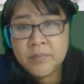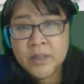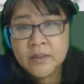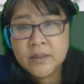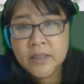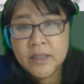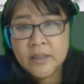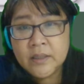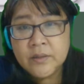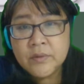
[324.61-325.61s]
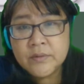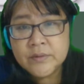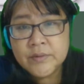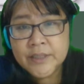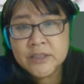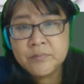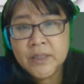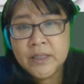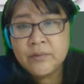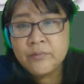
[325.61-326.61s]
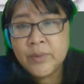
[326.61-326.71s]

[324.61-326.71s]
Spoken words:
but can you also explain